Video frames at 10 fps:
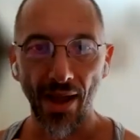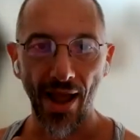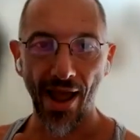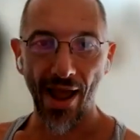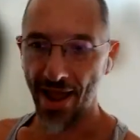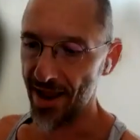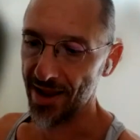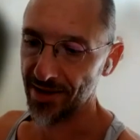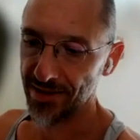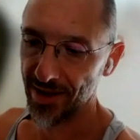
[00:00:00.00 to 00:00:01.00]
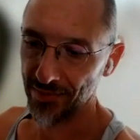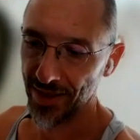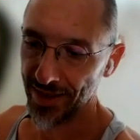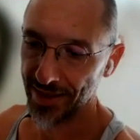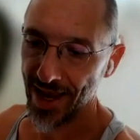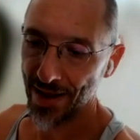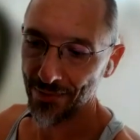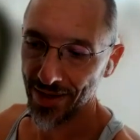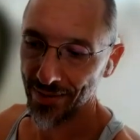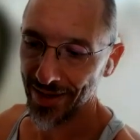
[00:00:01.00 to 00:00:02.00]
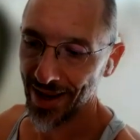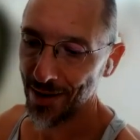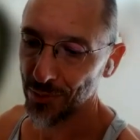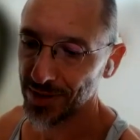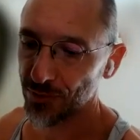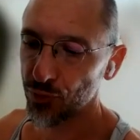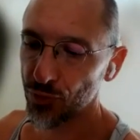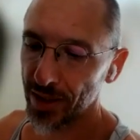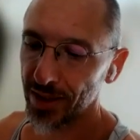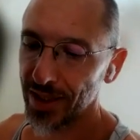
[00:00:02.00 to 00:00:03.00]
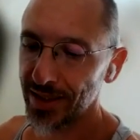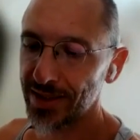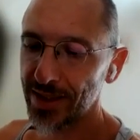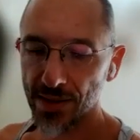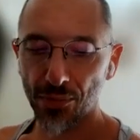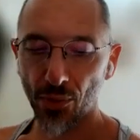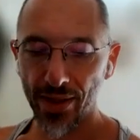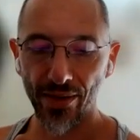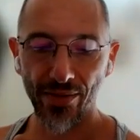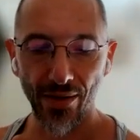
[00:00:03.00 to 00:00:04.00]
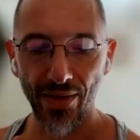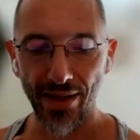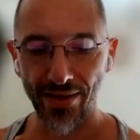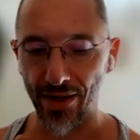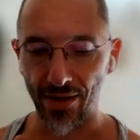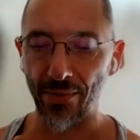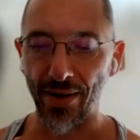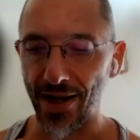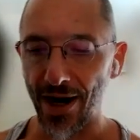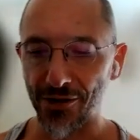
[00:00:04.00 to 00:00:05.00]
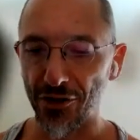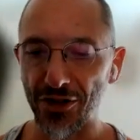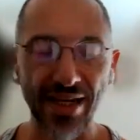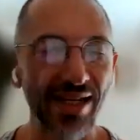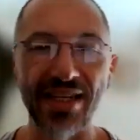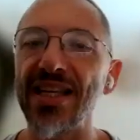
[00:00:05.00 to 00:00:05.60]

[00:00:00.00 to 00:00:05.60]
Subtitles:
And I'm like, yeah, but I was really disappointed though that that my doctor didn't